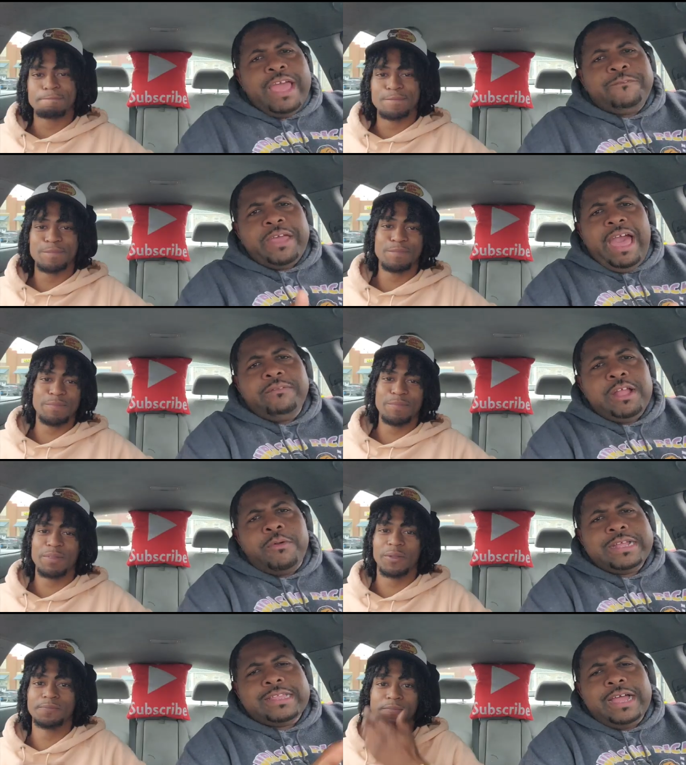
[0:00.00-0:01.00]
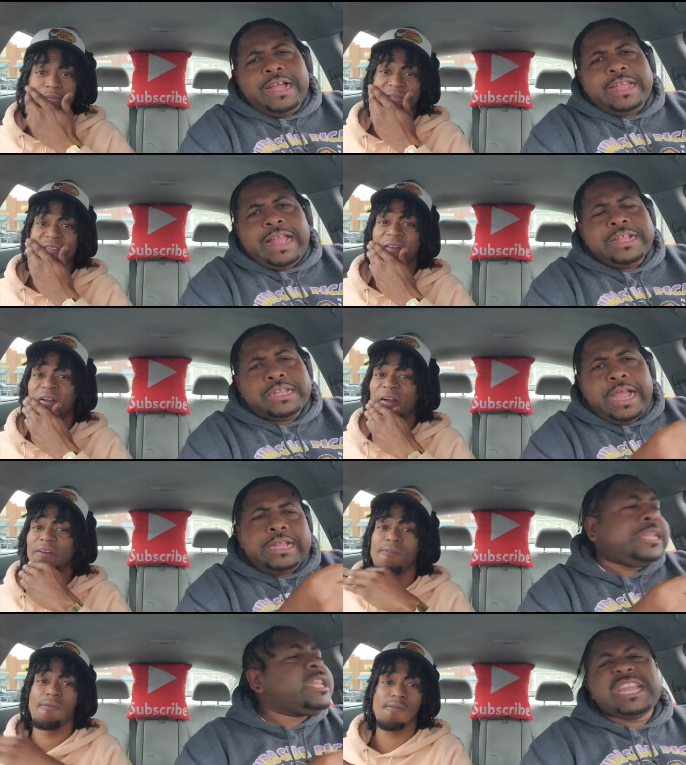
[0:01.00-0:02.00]
Speaker 1: If you haven't already done that, I just
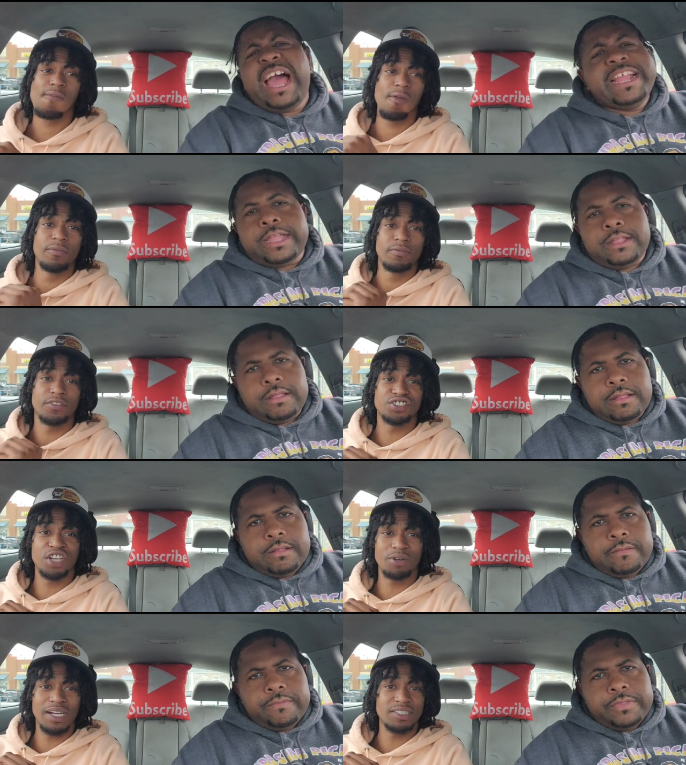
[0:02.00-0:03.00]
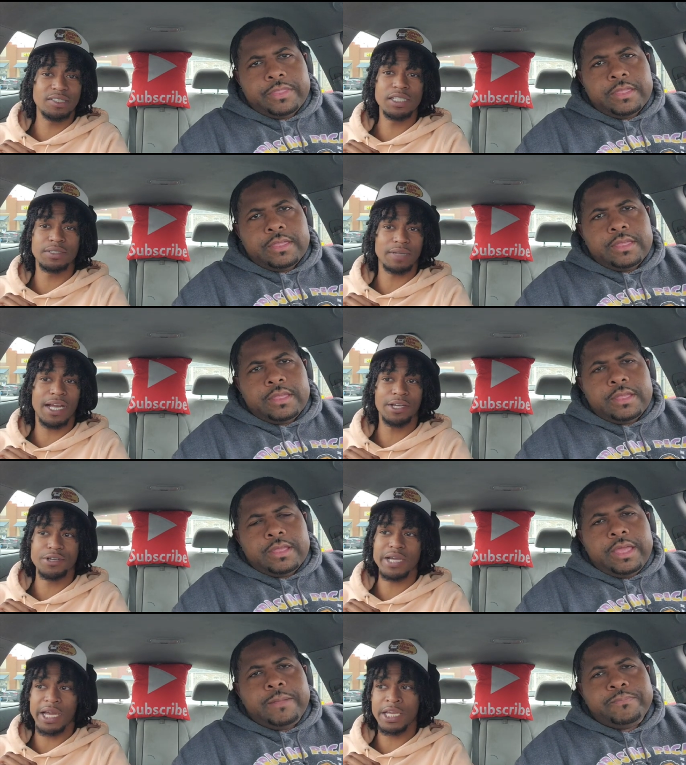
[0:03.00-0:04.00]
got excited.
Speaker 2: So I've seen. I
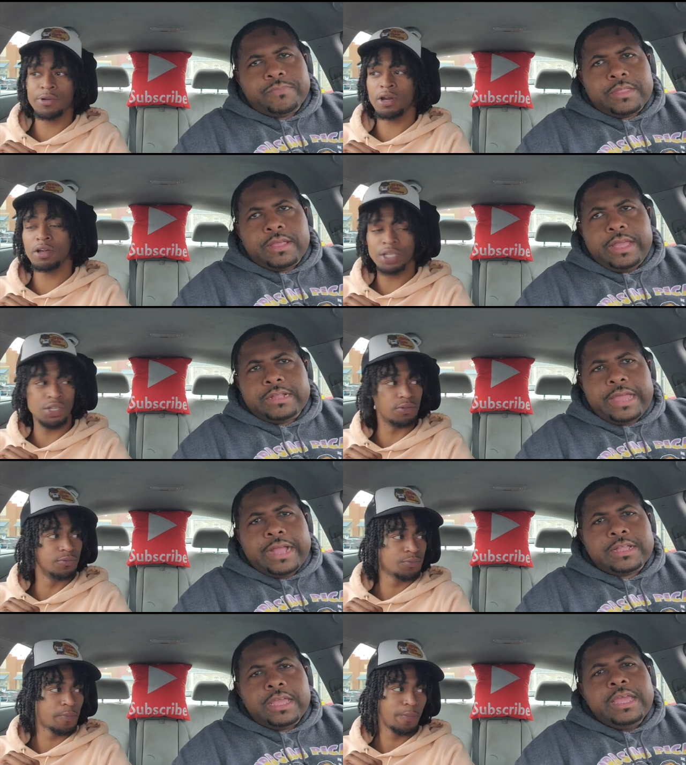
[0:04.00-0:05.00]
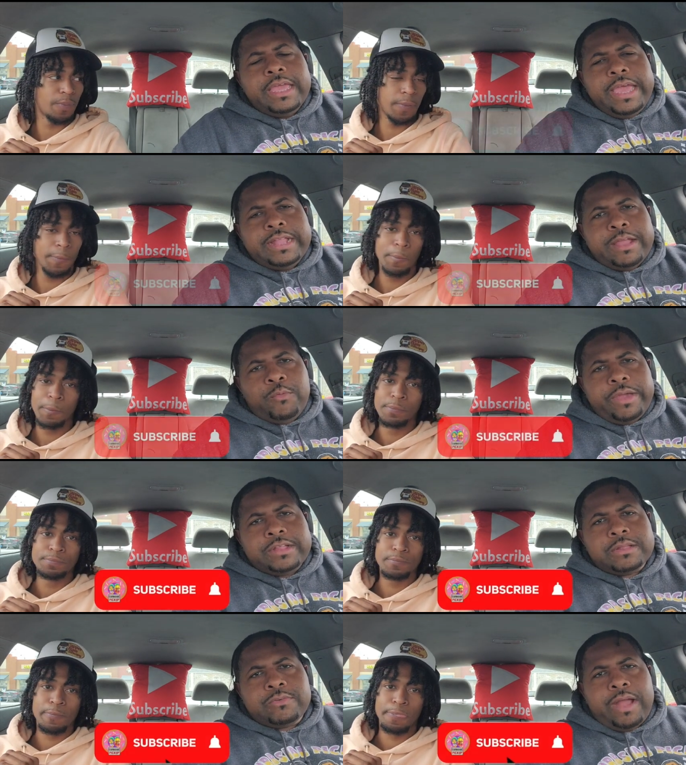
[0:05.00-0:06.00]
hear
Speaker 1: it. Yeah, I hear it all in. Exactly. Hit that
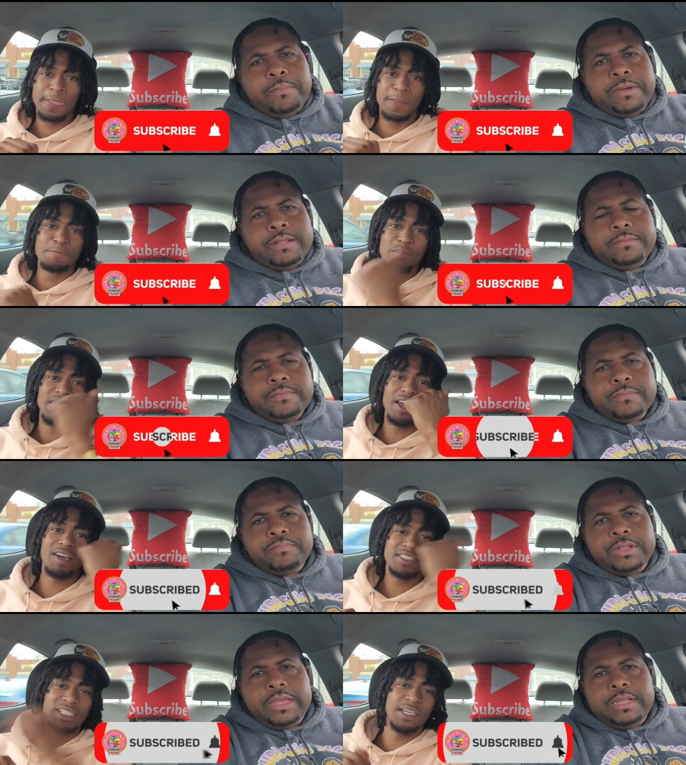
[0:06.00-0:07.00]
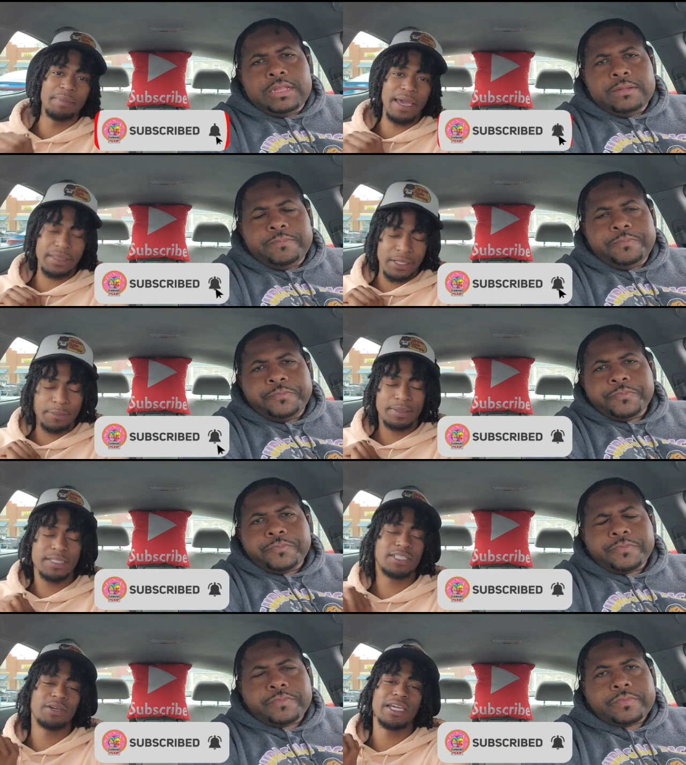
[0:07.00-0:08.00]
red subscribe button. Y'all see it back there.
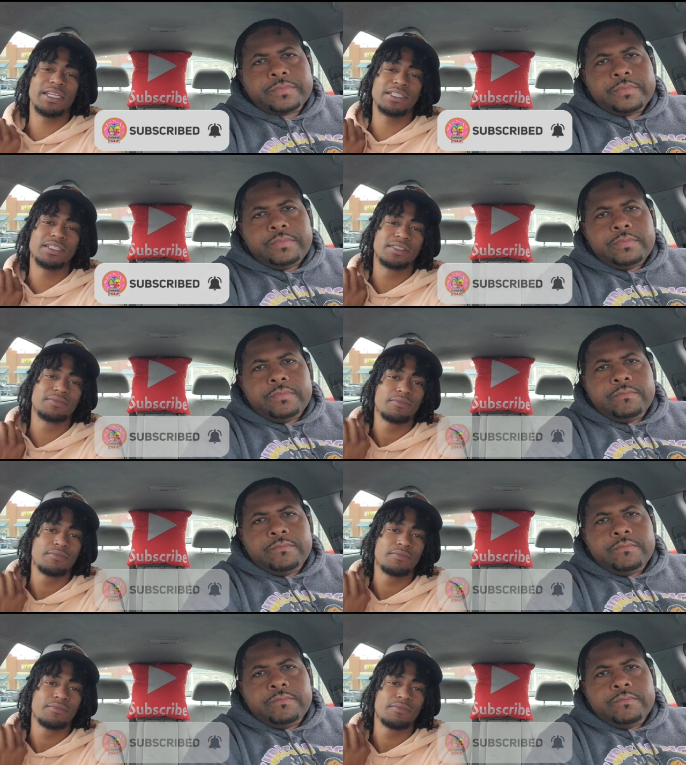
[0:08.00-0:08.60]
Please go ahead and